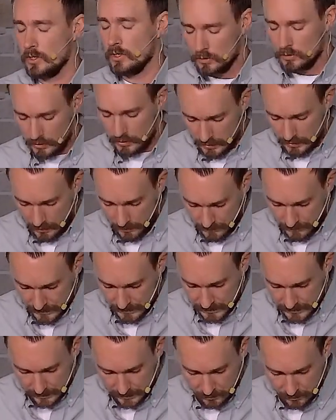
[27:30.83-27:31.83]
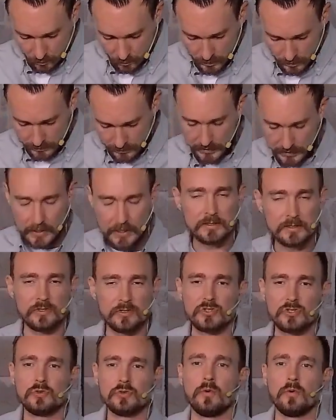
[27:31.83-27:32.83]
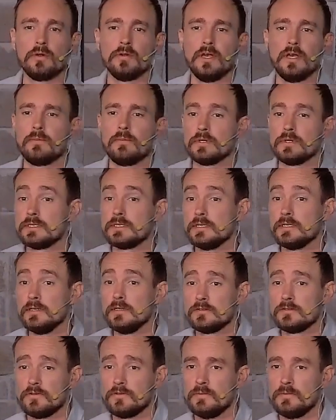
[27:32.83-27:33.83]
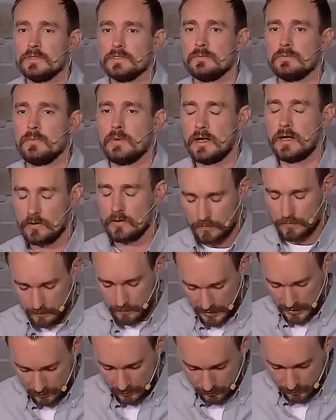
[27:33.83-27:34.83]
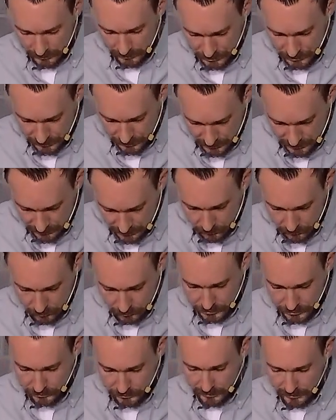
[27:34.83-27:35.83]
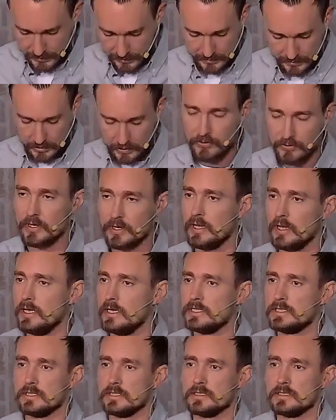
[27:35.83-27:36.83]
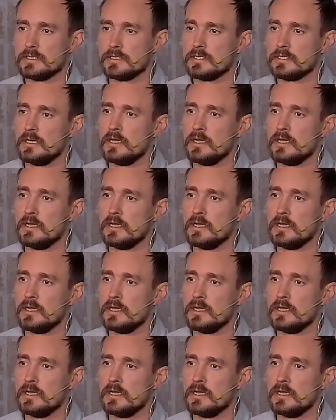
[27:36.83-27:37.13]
Look up and see the one that has a sword that proceeds from his mouth, by which he will strike down the nations.